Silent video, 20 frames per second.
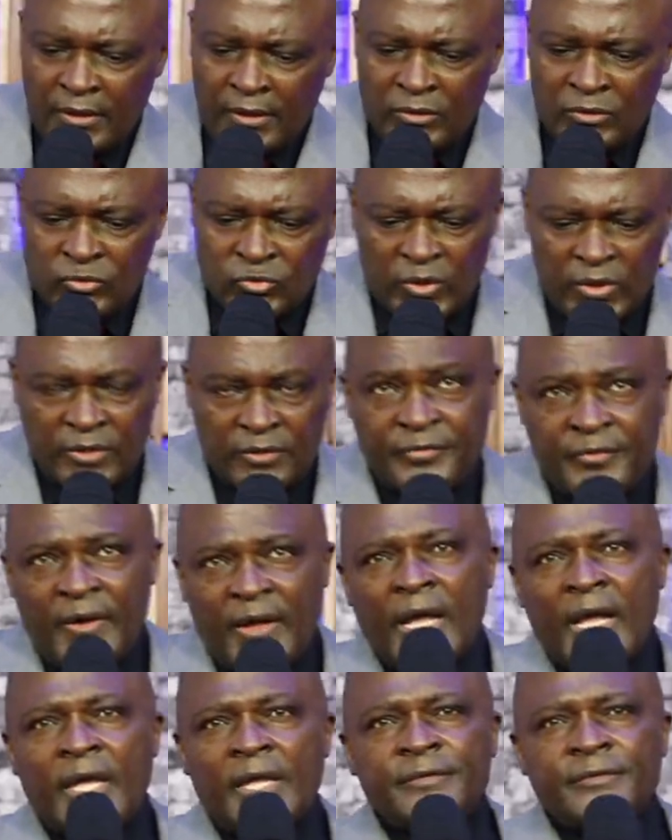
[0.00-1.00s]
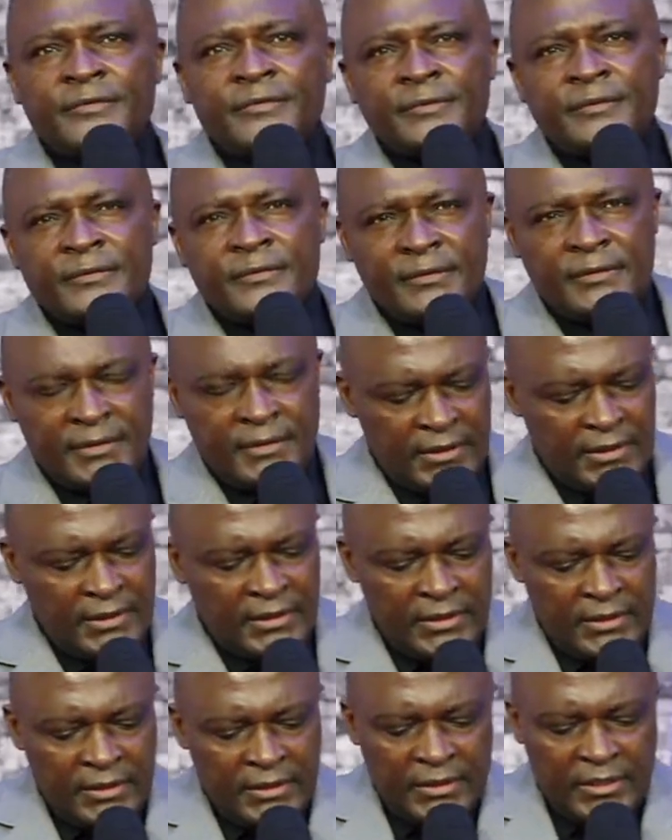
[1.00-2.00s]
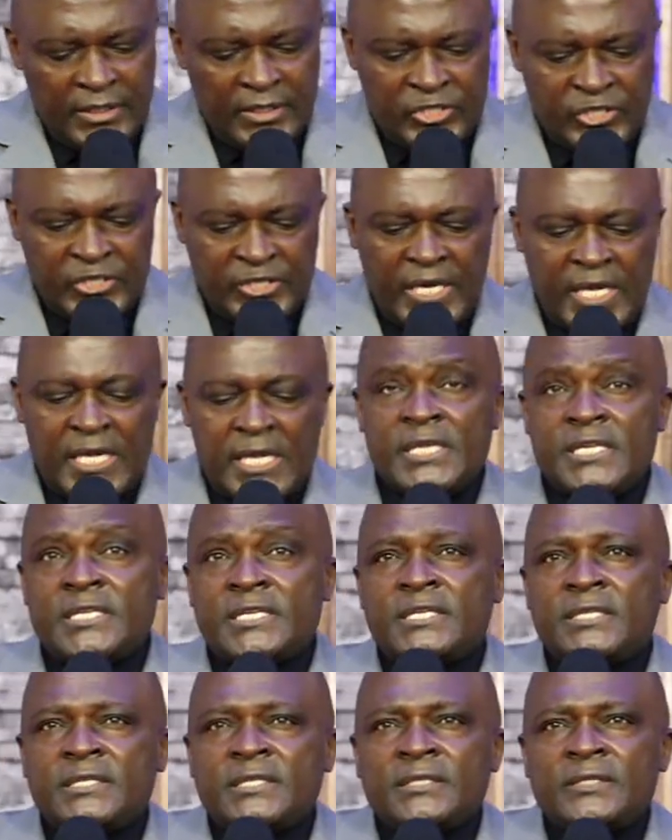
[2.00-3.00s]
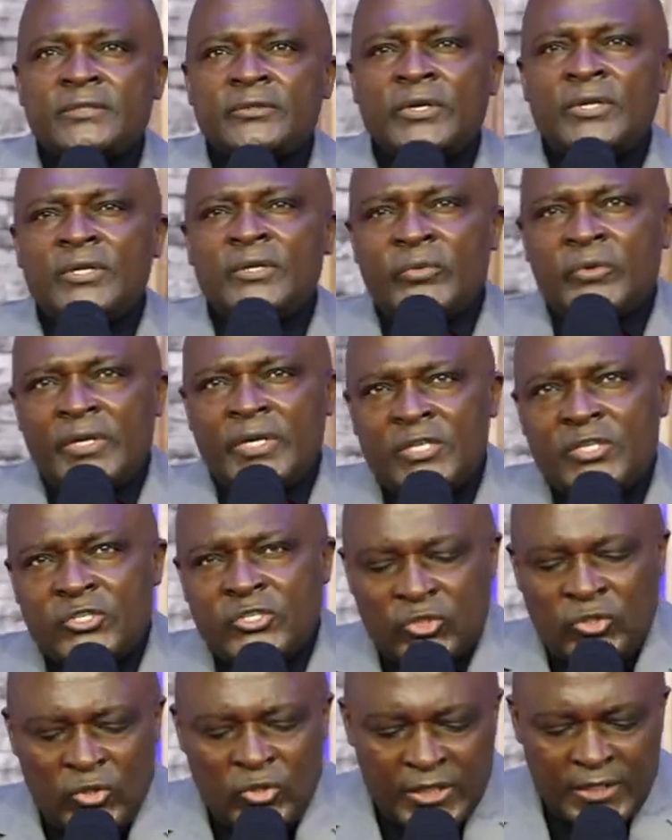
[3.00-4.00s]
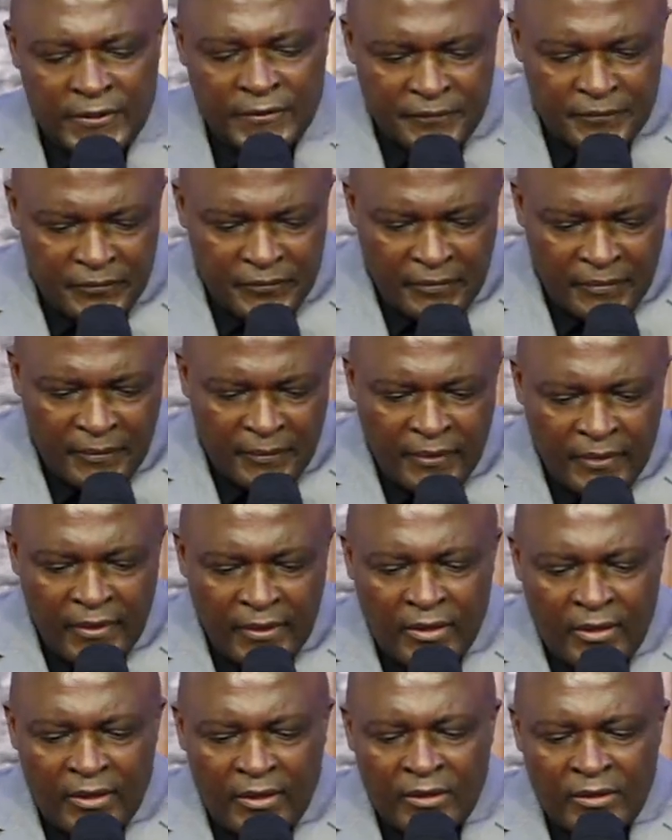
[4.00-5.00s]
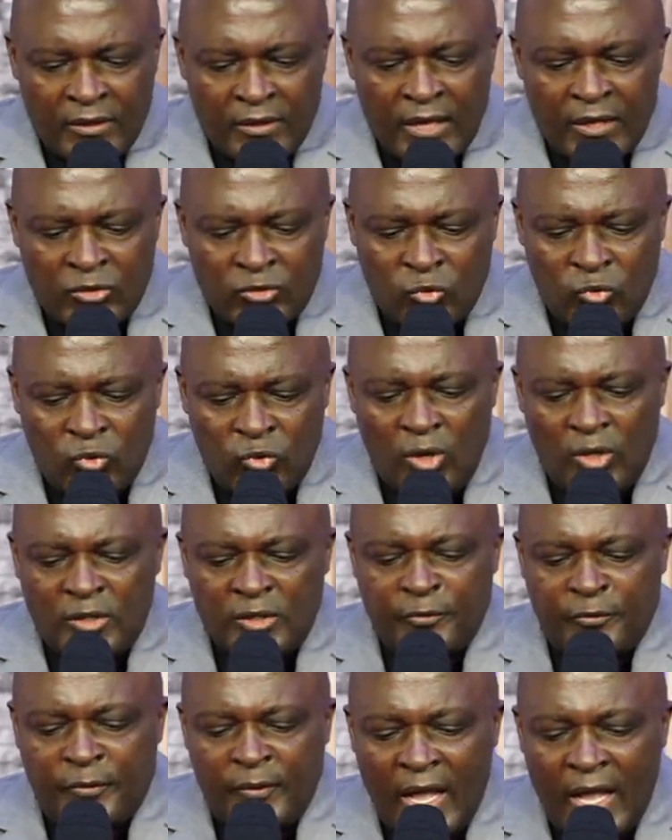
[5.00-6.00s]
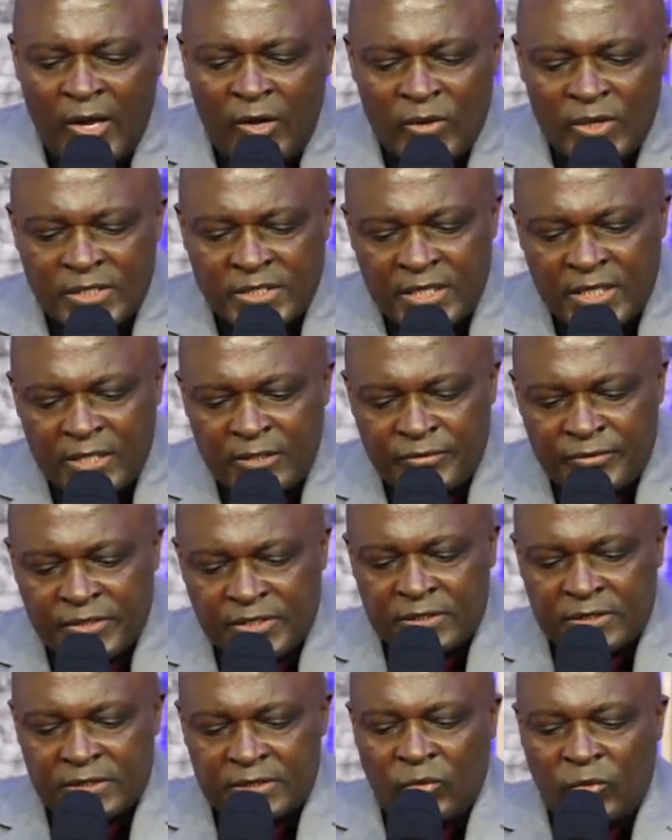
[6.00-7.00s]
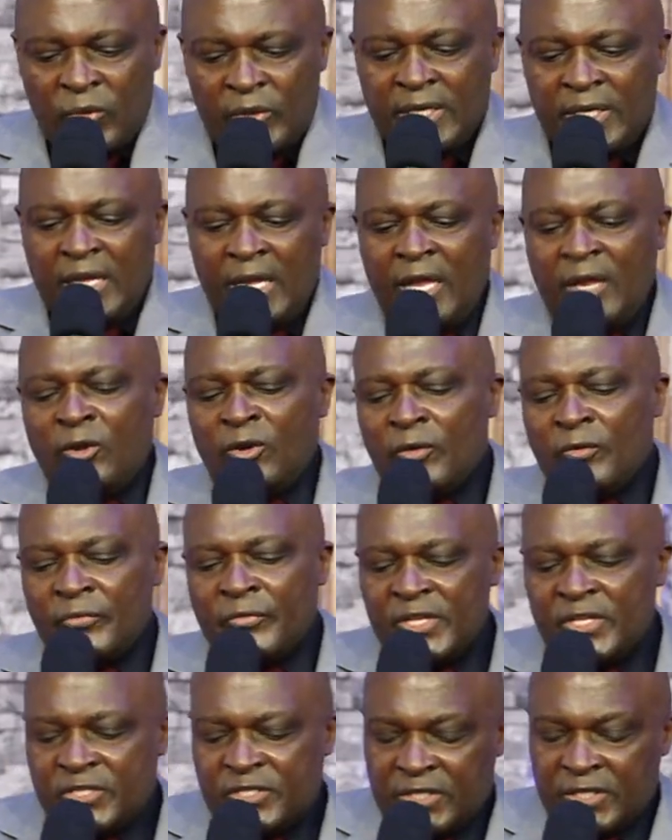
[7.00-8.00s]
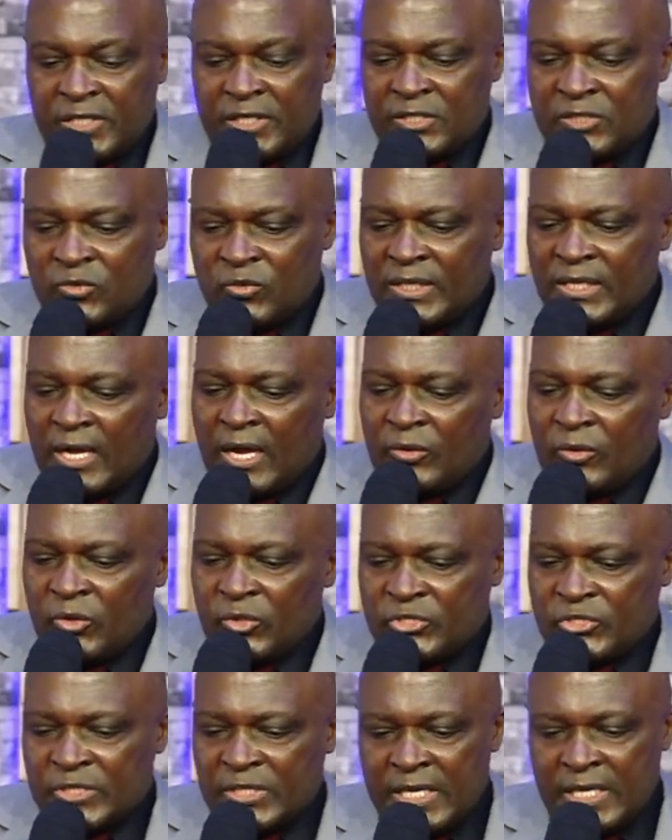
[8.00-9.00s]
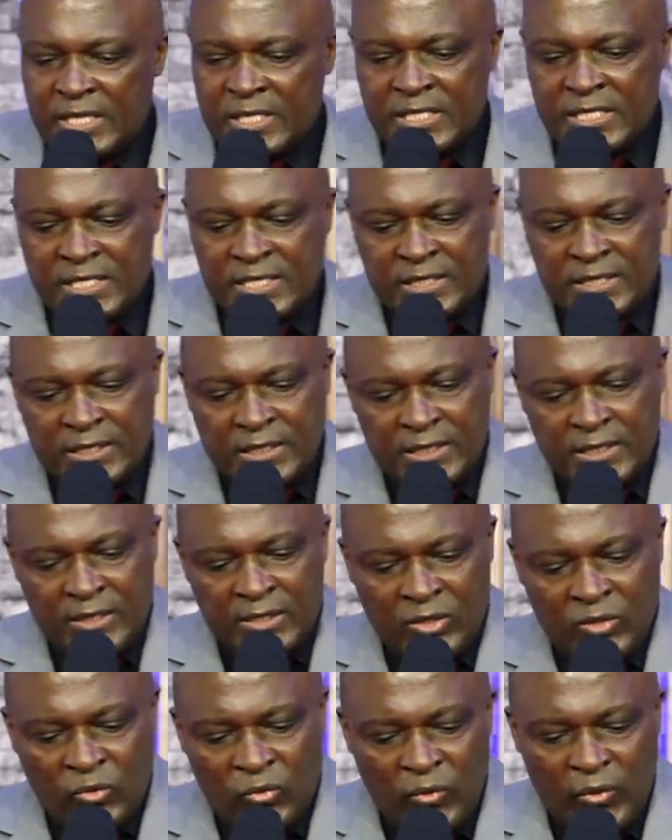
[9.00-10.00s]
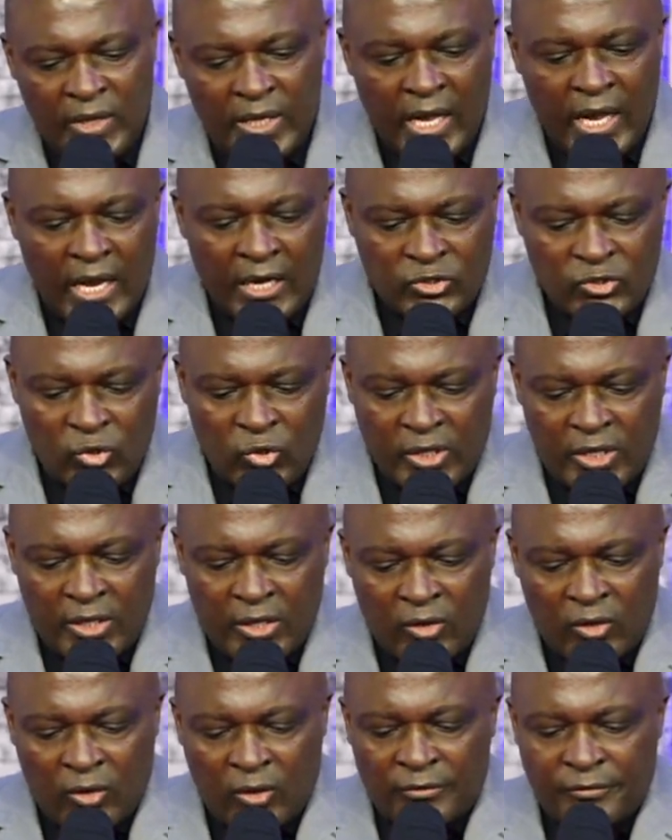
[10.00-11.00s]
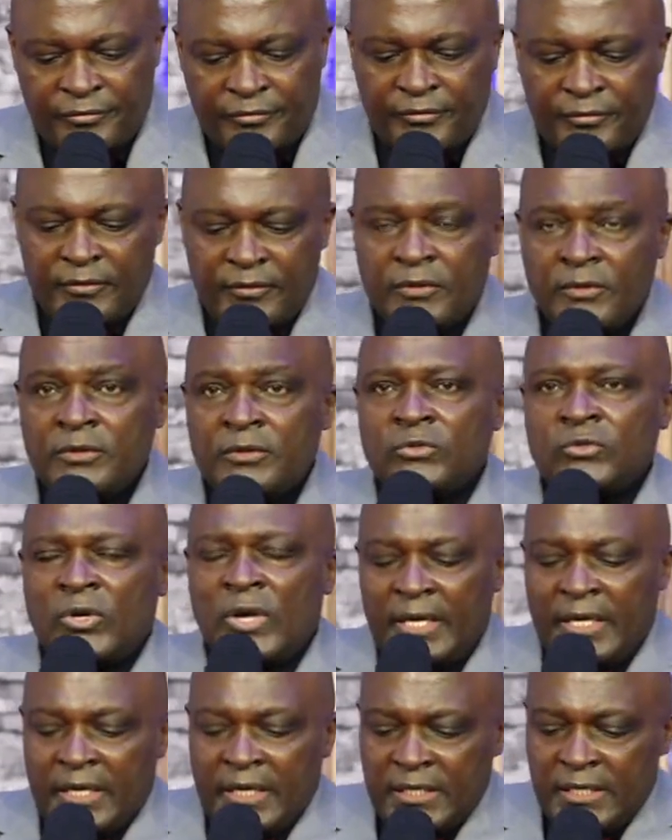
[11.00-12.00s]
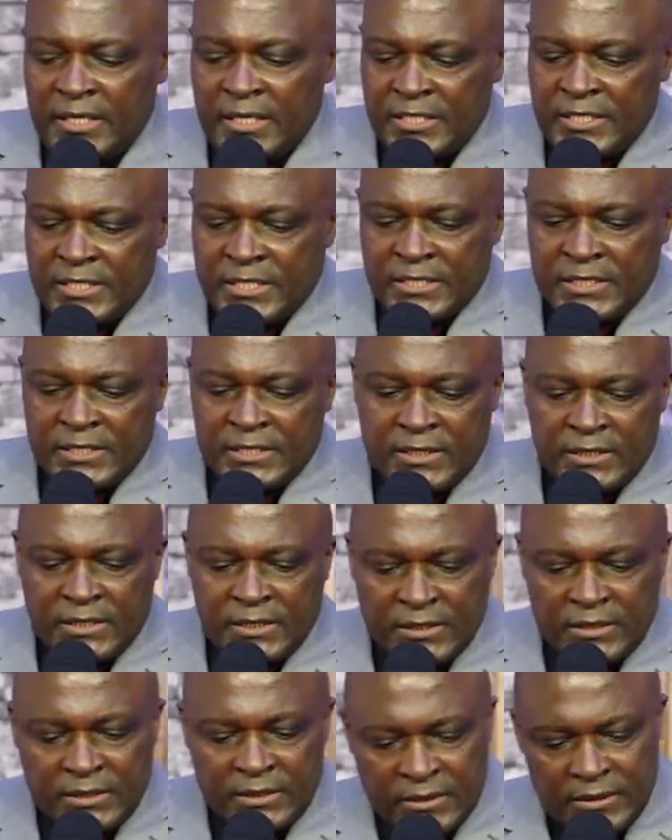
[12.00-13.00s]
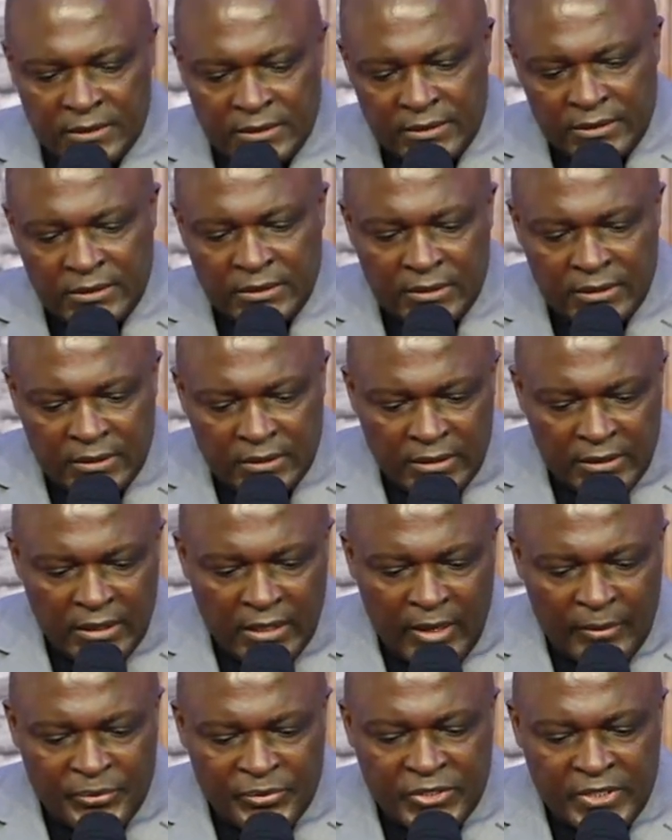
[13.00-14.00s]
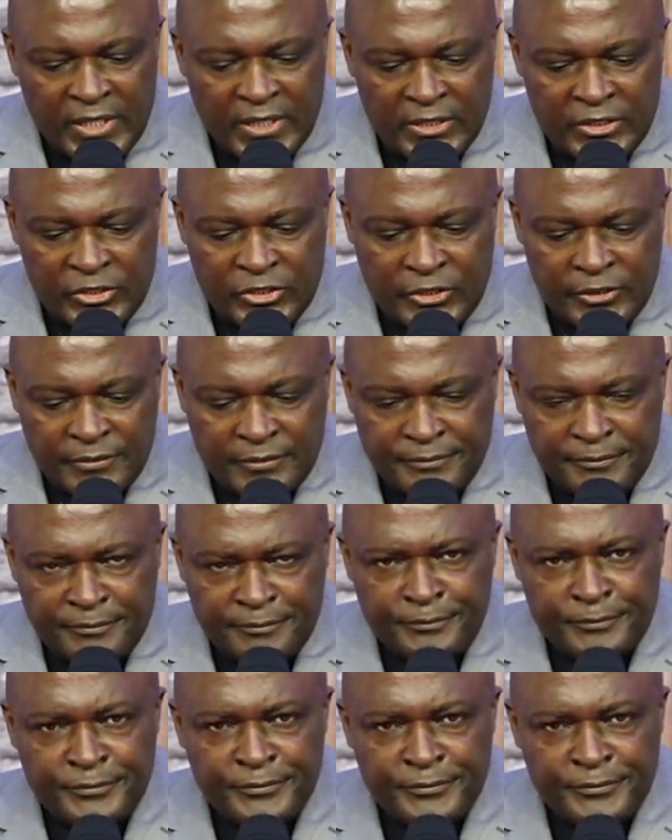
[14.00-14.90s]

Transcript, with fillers: 25, it says, and we read slowly, that do not find yourselves with any of these things. What are those things we are talking of? Drunkenness, absenteeism,